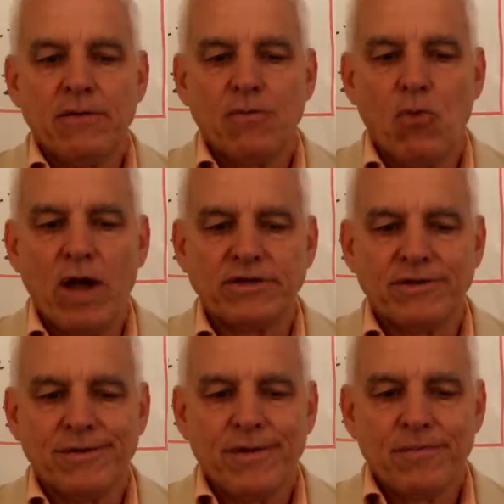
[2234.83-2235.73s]

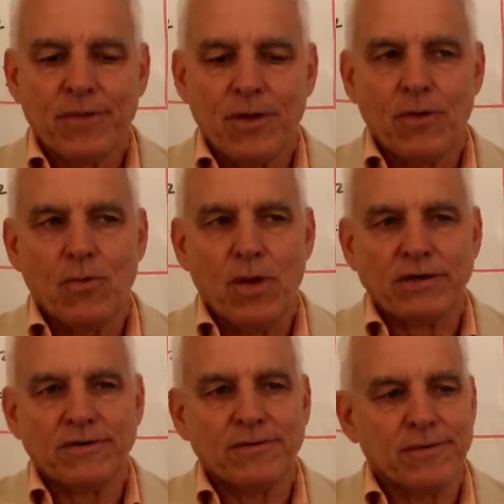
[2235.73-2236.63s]

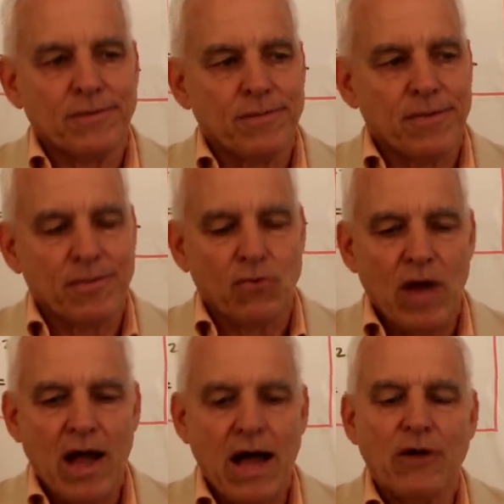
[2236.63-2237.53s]

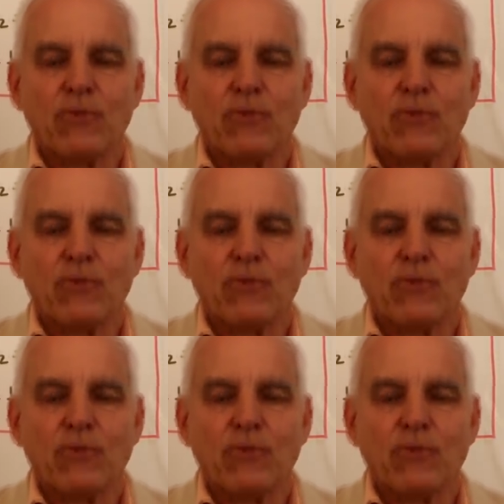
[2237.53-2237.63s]
how